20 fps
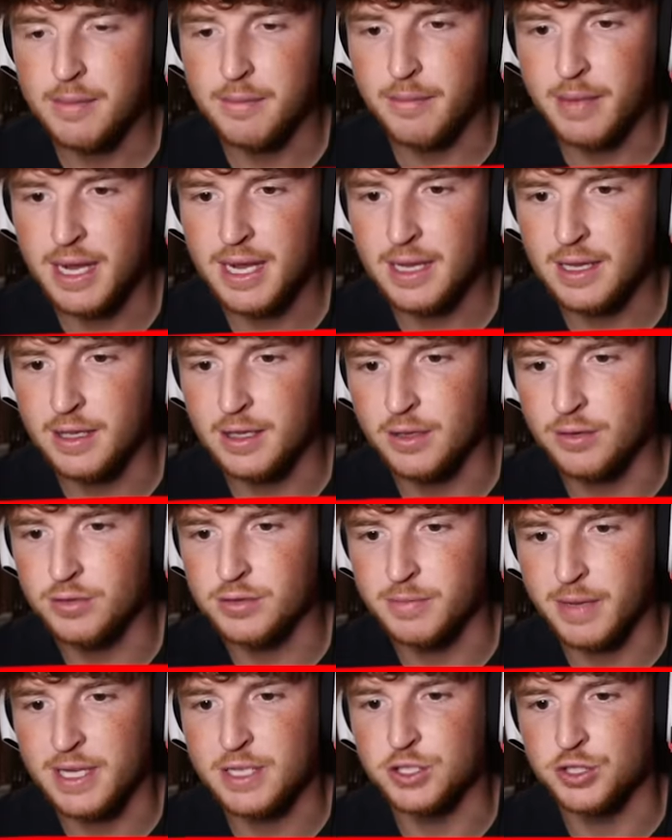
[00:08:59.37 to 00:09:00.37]
I might
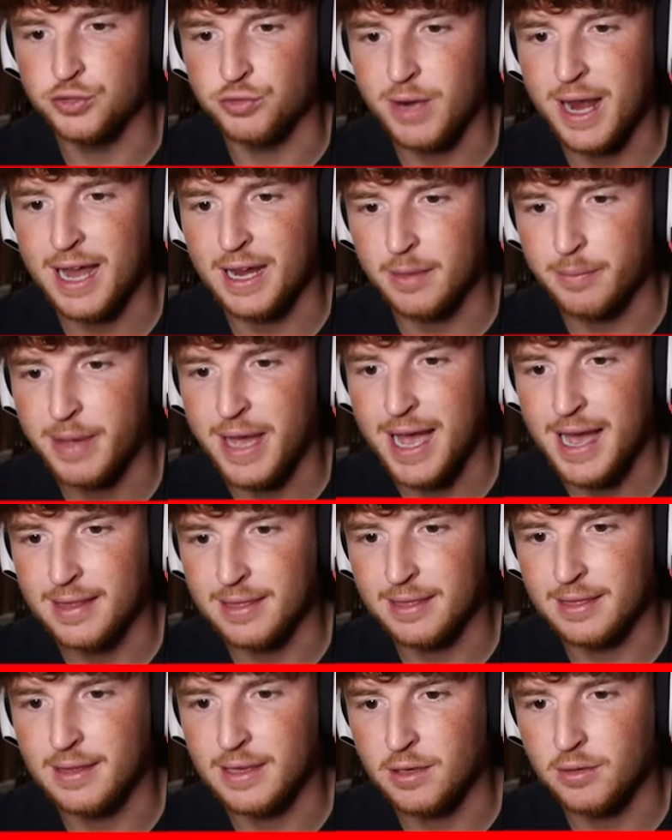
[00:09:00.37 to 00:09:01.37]
use my trackpad,
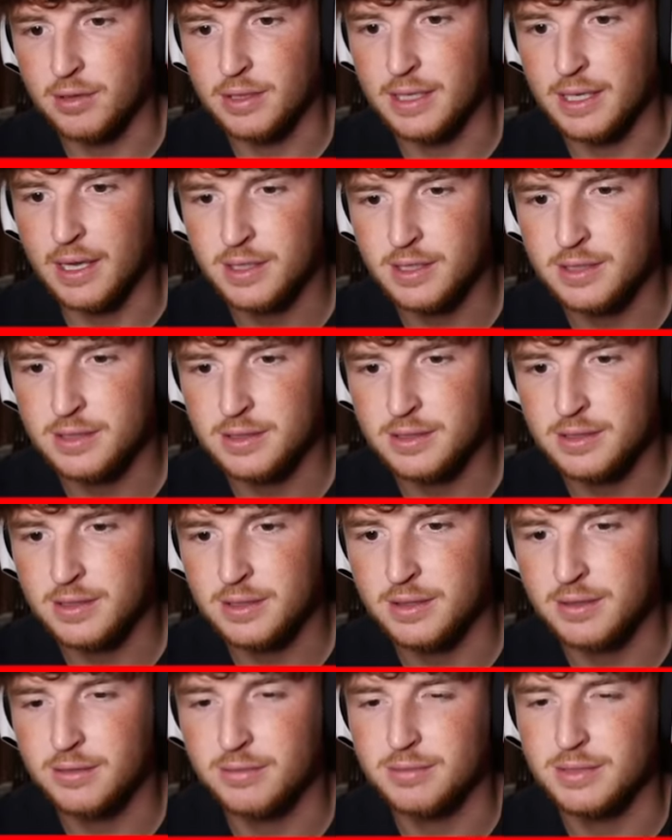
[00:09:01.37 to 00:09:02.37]
literally. That's,
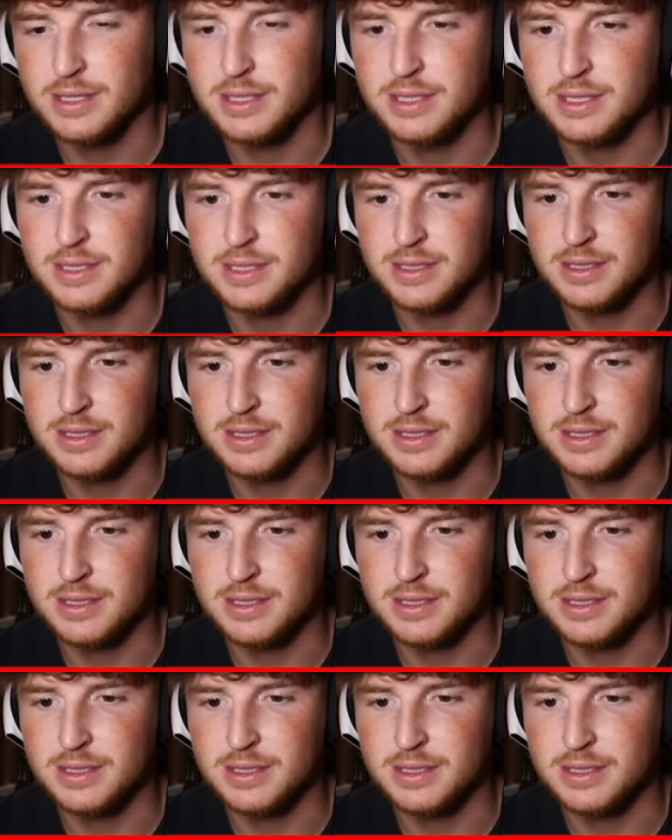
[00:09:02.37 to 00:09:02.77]
oh my